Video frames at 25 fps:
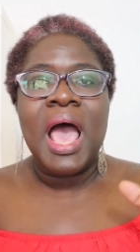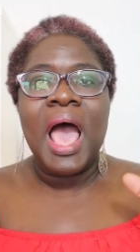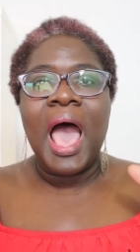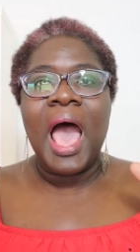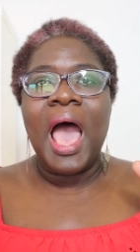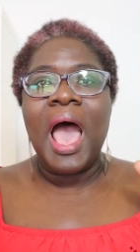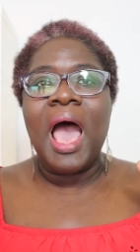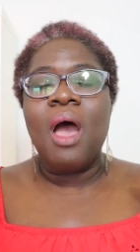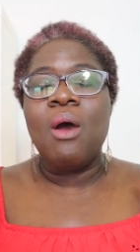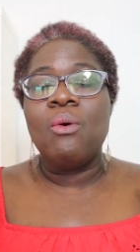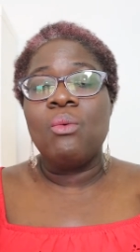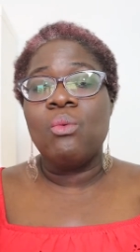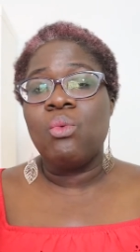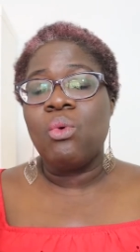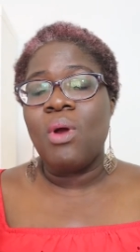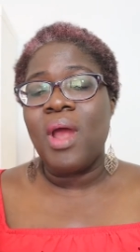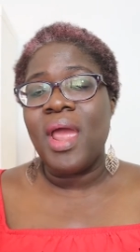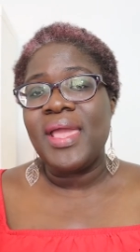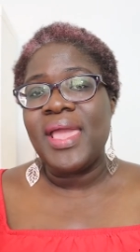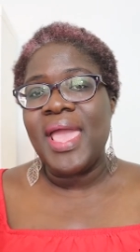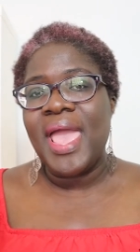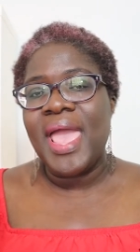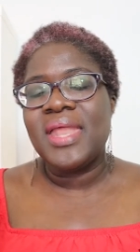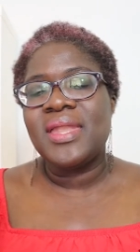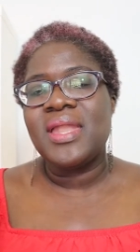Our
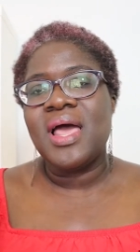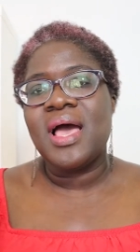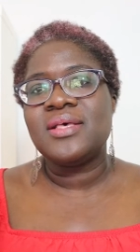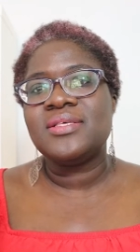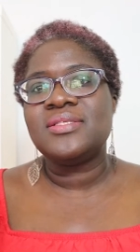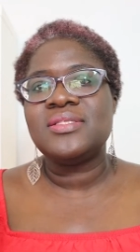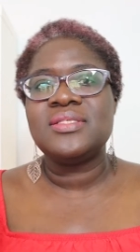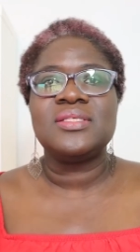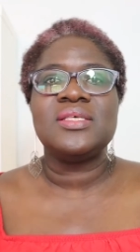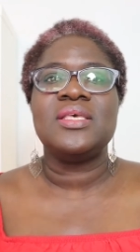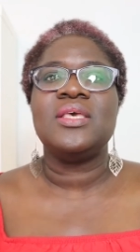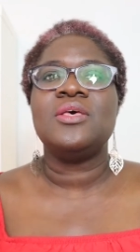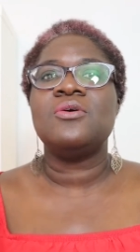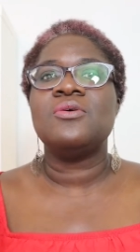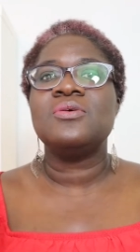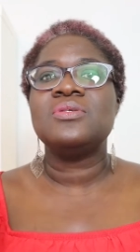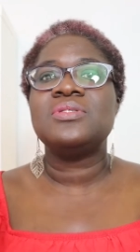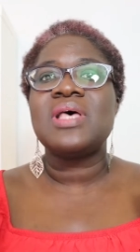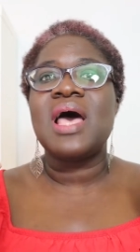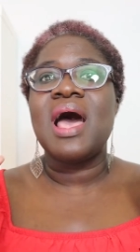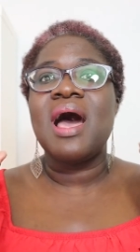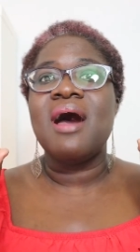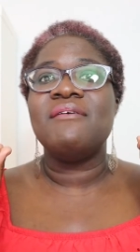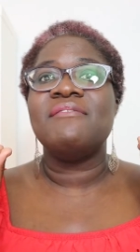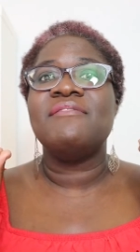work and our
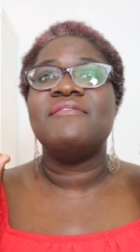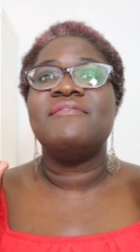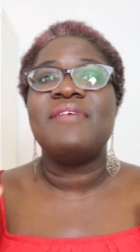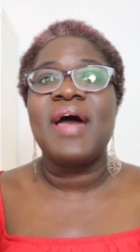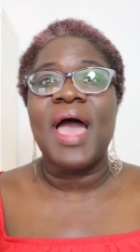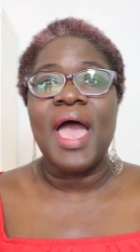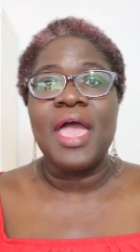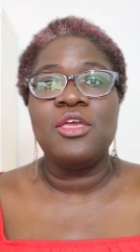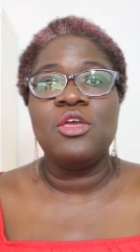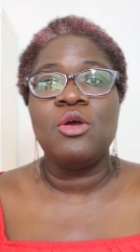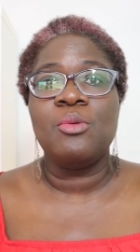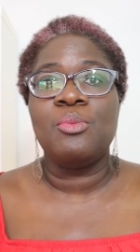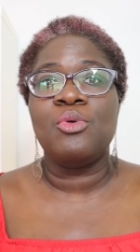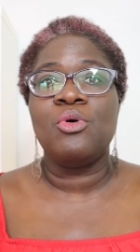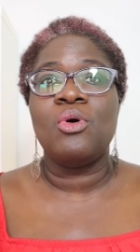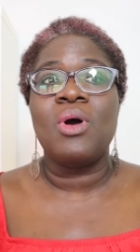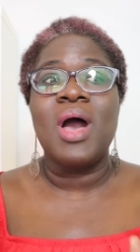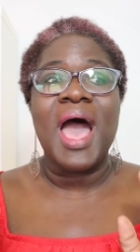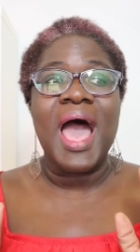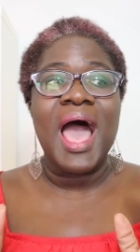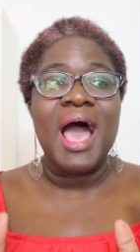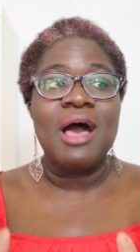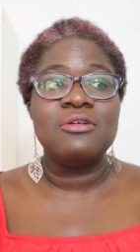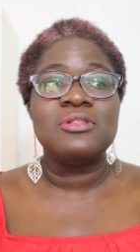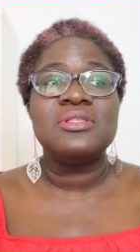skills are
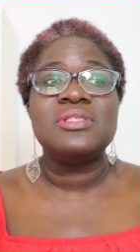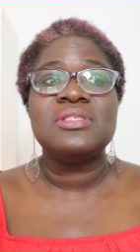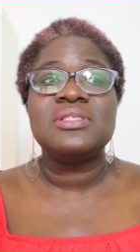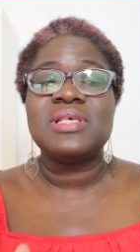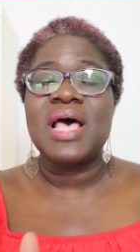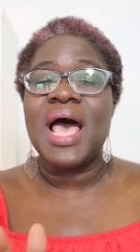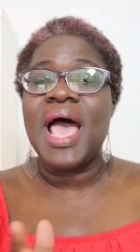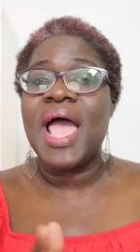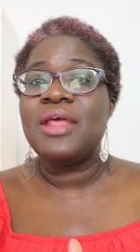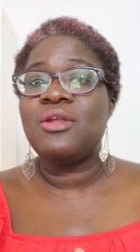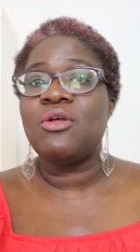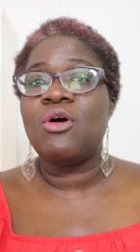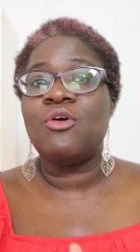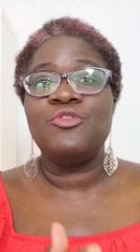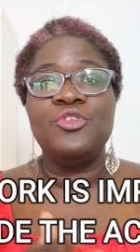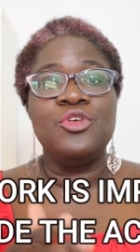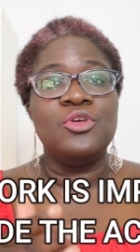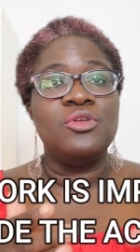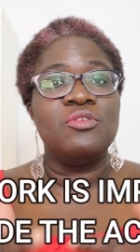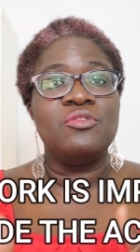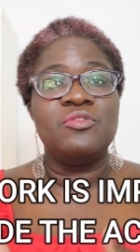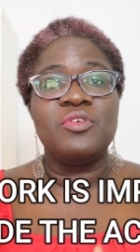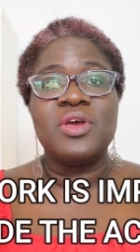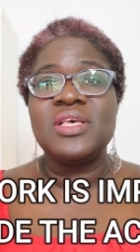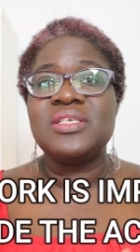valuable outside of
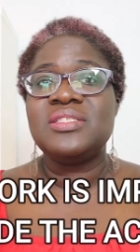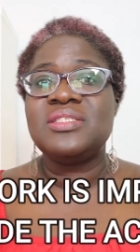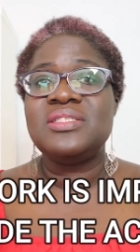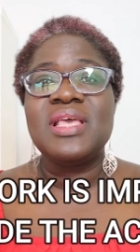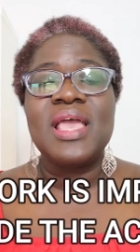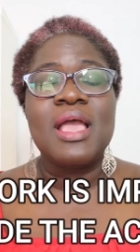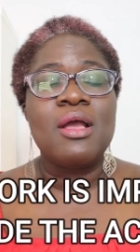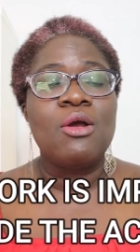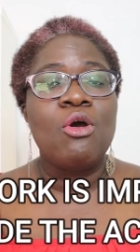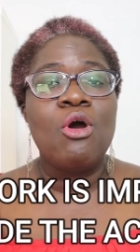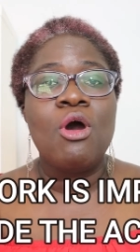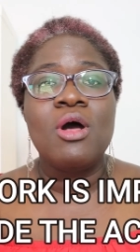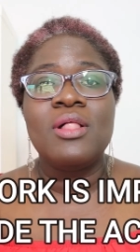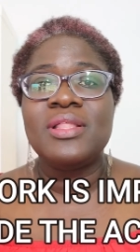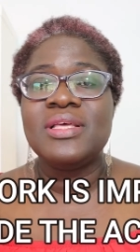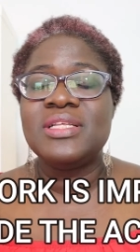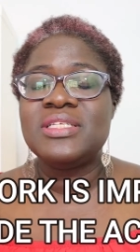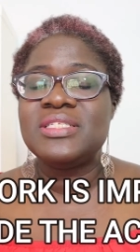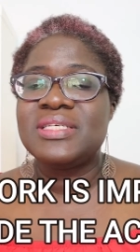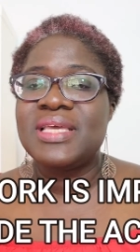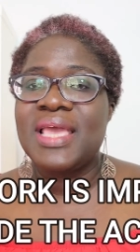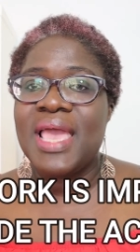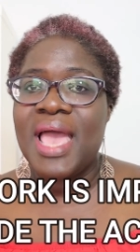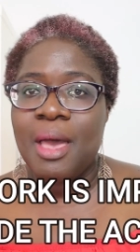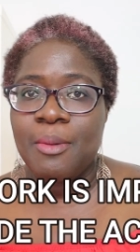university and
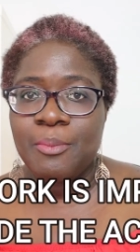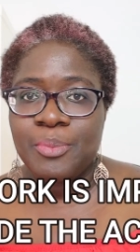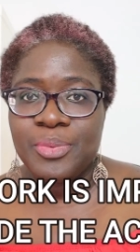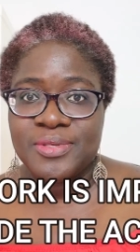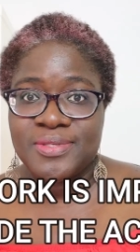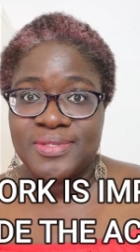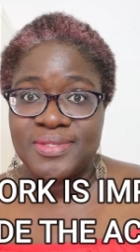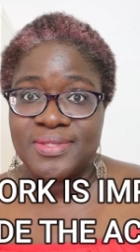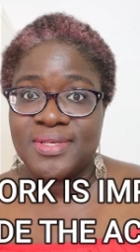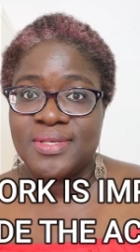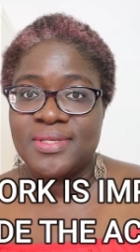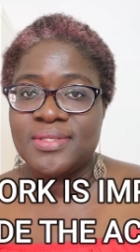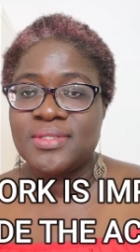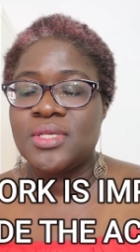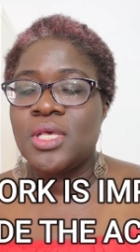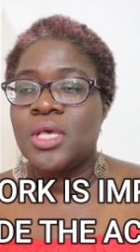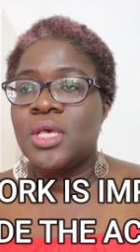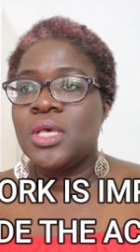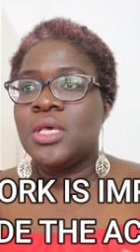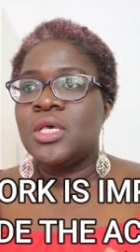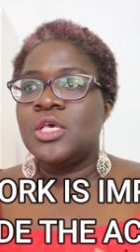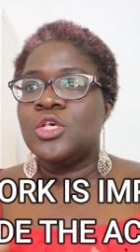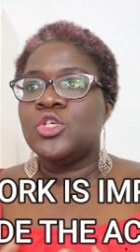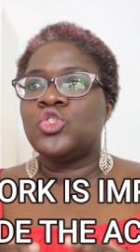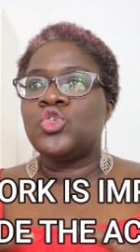college campuses.
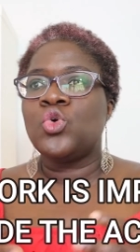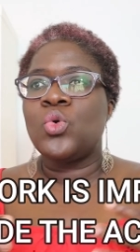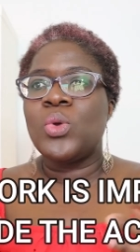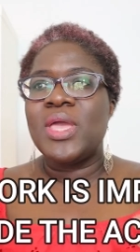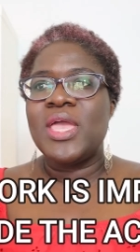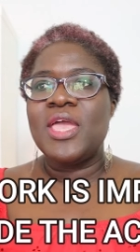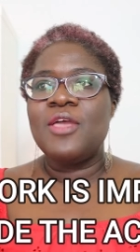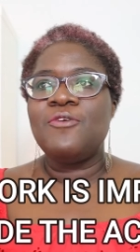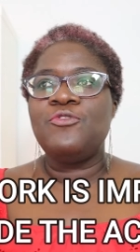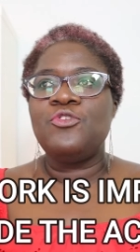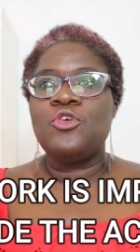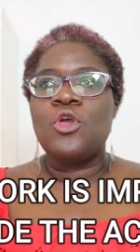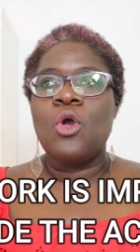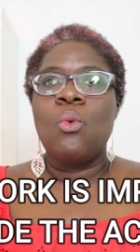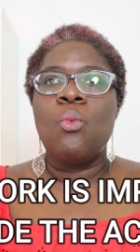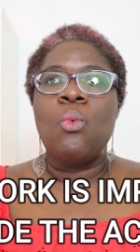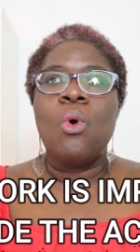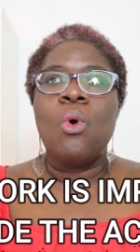So if you're